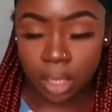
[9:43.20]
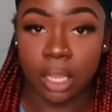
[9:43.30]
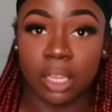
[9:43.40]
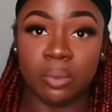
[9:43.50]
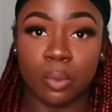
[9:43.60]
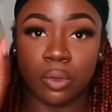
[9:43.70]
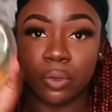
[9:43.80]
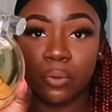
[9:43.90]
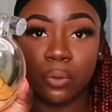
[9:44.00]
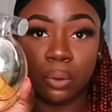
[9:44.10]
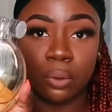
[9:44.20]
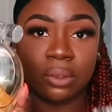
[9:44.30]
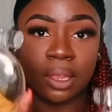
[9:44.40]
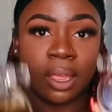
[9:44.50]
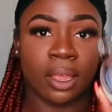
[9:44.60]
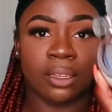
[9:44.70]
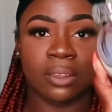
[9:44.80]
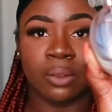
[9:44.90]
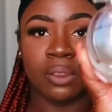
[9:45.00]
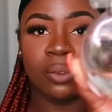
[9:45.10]
is more on the floral side.
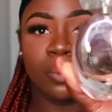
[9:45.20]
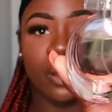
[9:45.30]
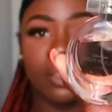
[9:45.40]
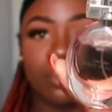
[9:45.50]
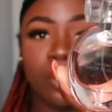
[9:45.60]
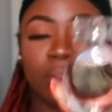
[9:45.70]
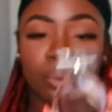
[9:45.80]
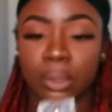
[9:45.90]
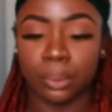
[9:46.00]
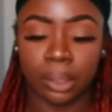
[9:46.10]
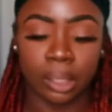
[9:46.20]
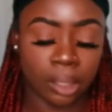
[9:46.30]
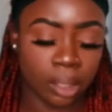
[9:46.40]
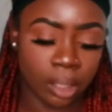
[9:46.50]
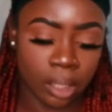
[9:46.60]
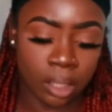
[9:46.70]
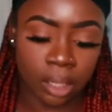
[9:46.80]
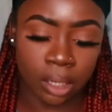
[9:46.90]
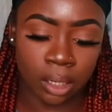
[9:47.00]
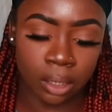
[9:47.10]
So this one smells really, really good.
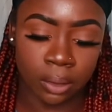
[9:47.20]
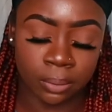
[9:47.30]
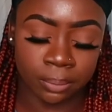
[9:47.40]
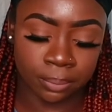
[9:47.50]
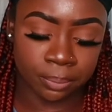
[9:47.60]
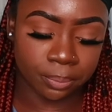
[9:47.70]
Um,